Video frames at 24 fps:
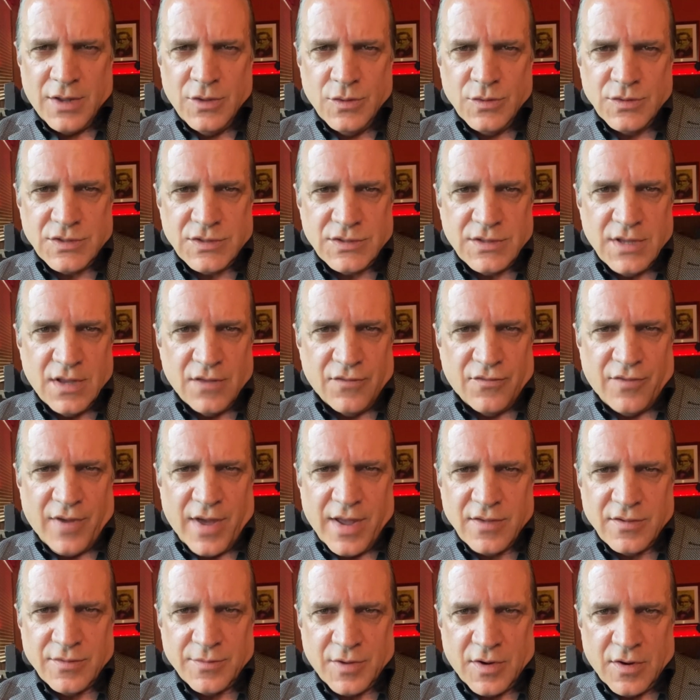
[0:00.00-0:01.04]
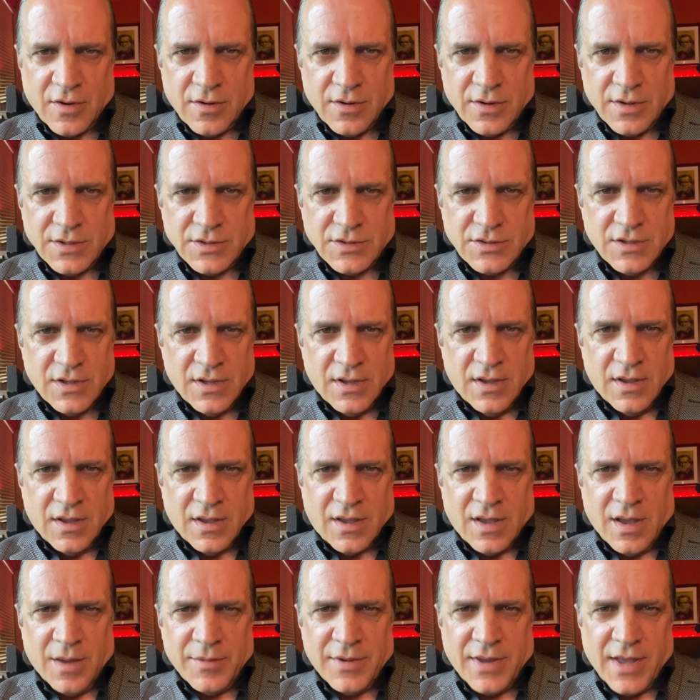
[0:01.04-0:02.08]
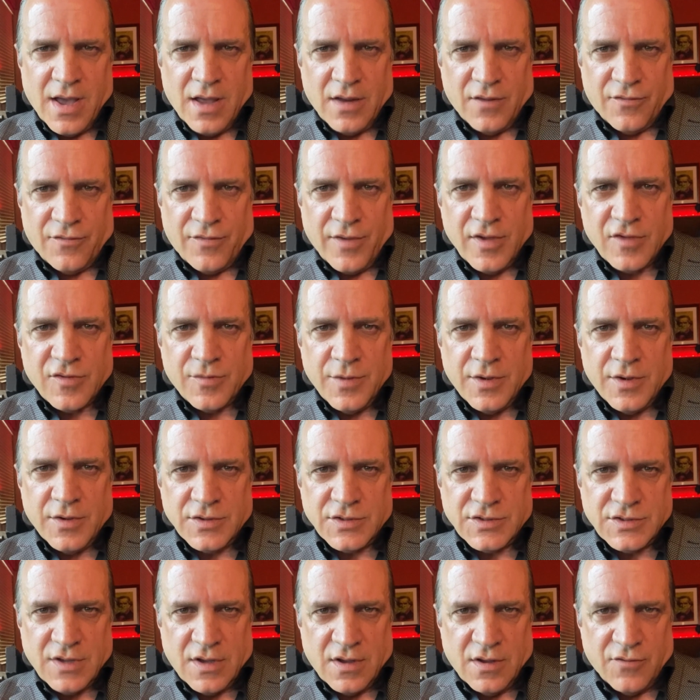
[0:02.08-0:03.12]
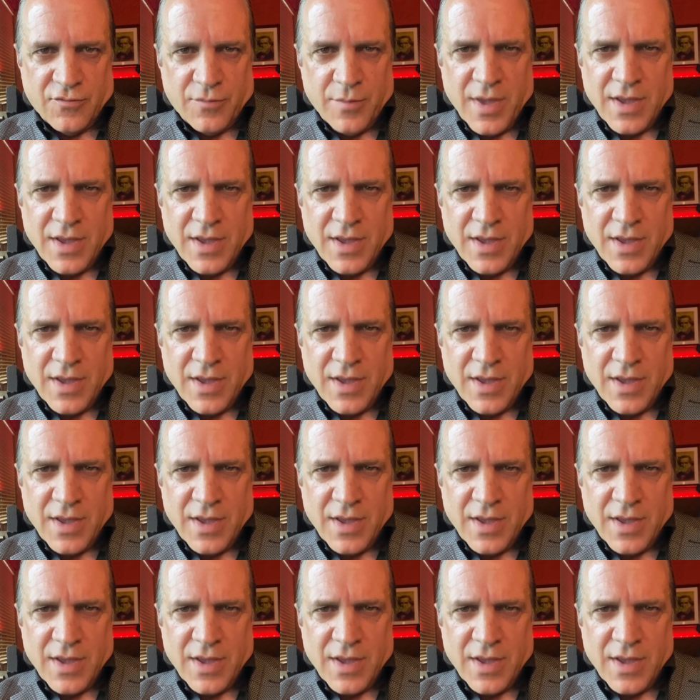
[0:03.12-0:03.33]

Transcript: instead find some courage, come down and face me yourself,